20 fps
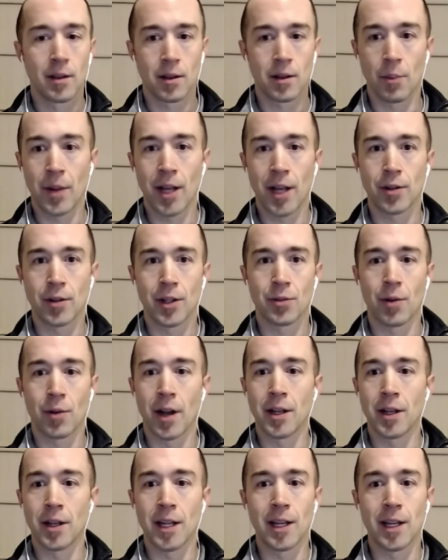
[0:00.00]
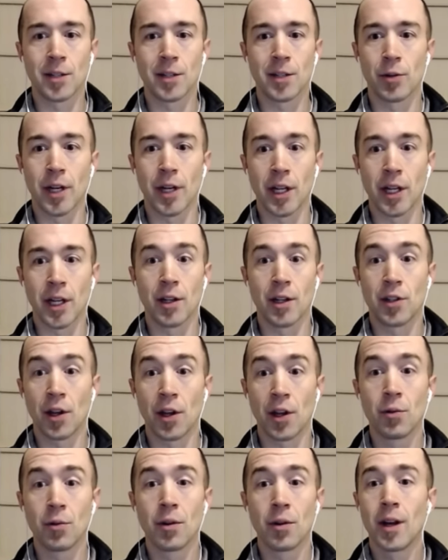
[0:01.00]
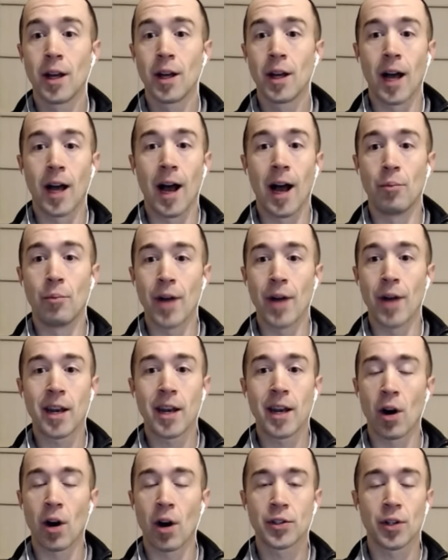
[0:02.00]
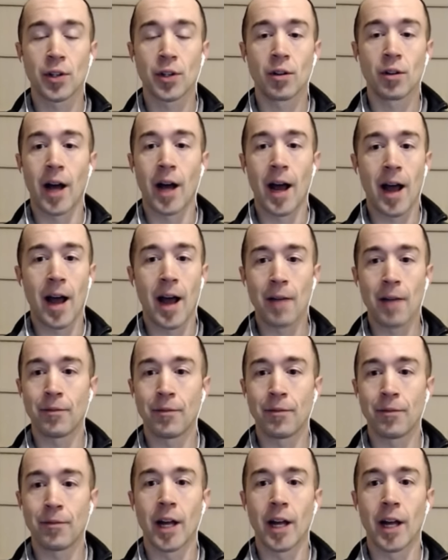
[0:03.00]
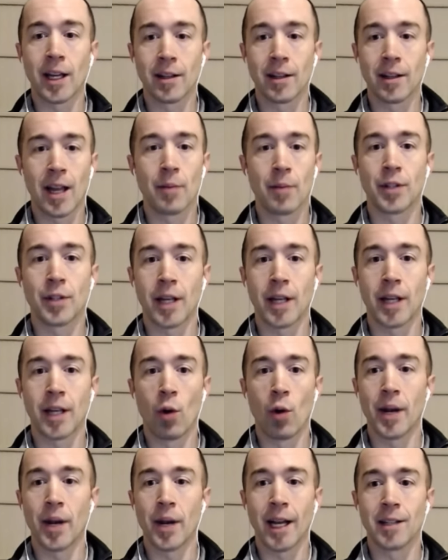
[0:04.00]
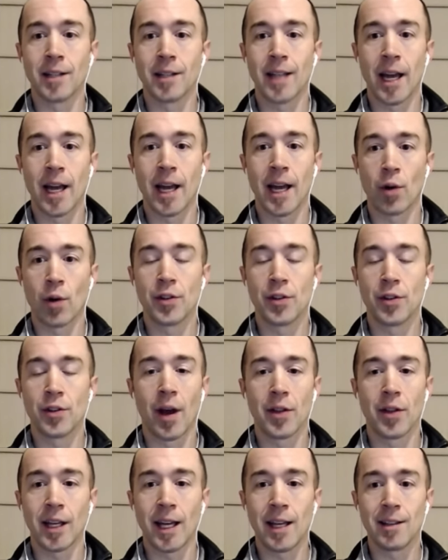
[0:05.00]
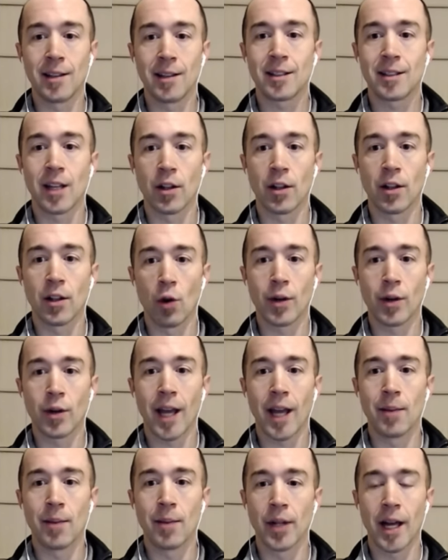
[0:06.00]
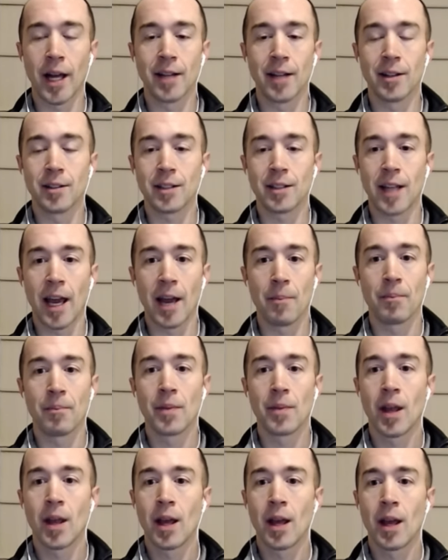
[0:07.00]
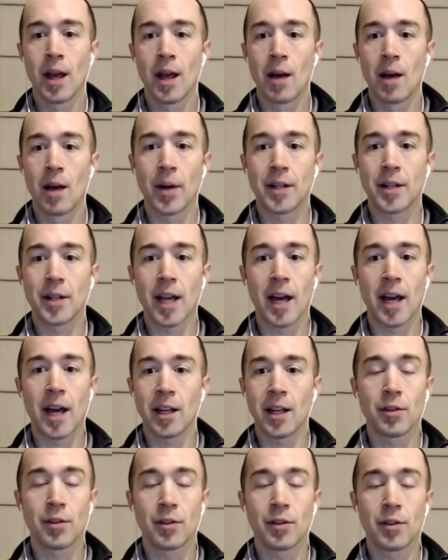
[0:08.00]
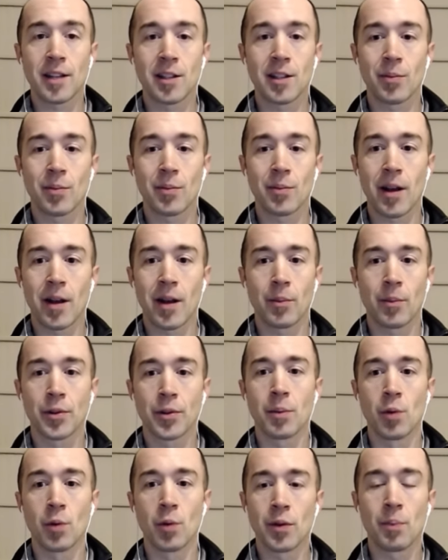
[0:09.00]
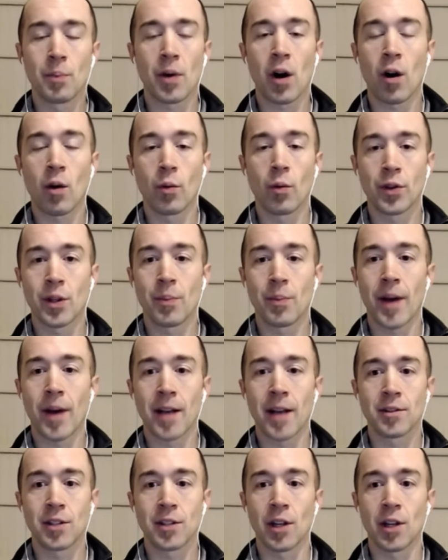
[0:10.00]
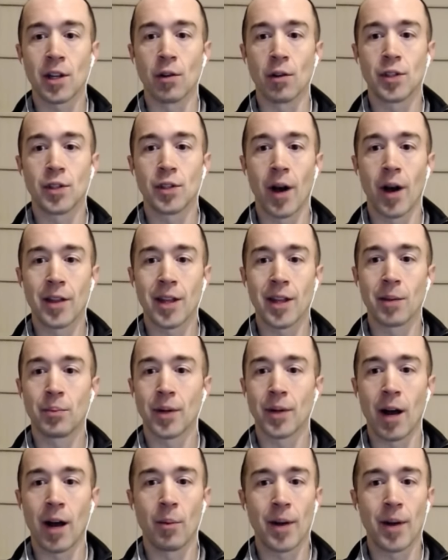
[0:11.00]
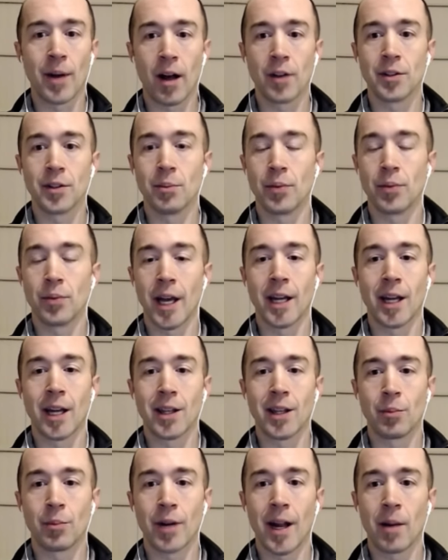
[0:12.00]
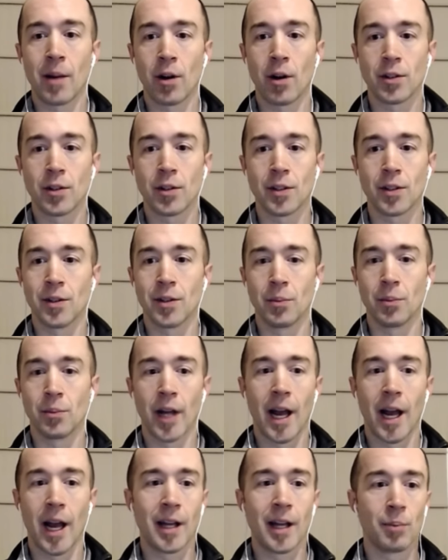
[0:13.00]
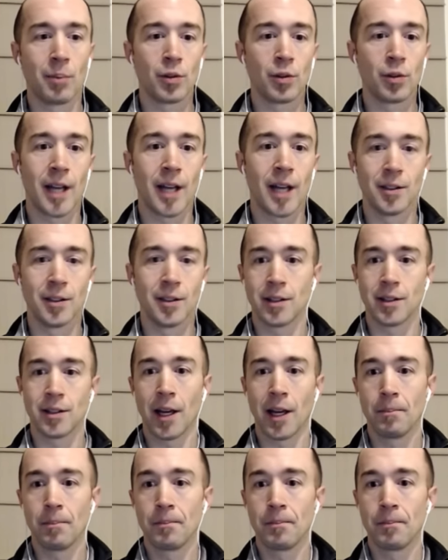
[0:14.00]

The Patriots' run D is pretty good too. Uh, Brandon Marshall, I, I, feel like, is able to get open against anyone, so I think he's still an okay play in this game. But uh, you know, the Jets have been able to move the ball with the pass too, so I think Bilal Powell's in play, and I think Brandon Marshall's in play. I like both sides of this game.